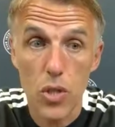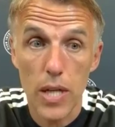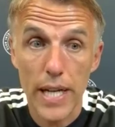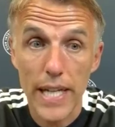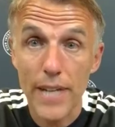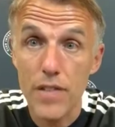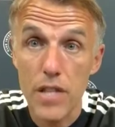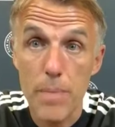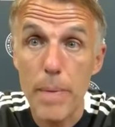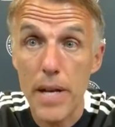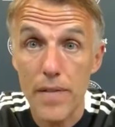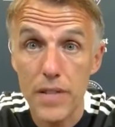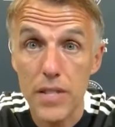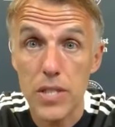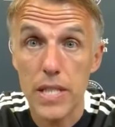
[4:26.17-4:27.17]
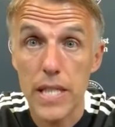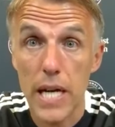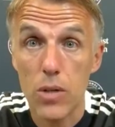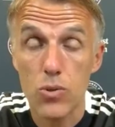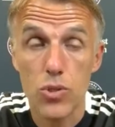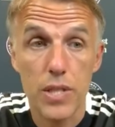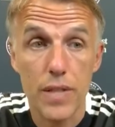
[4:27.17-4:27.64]
of like giving the benefit of the
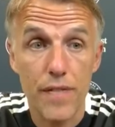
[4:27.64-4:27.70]
doubt to the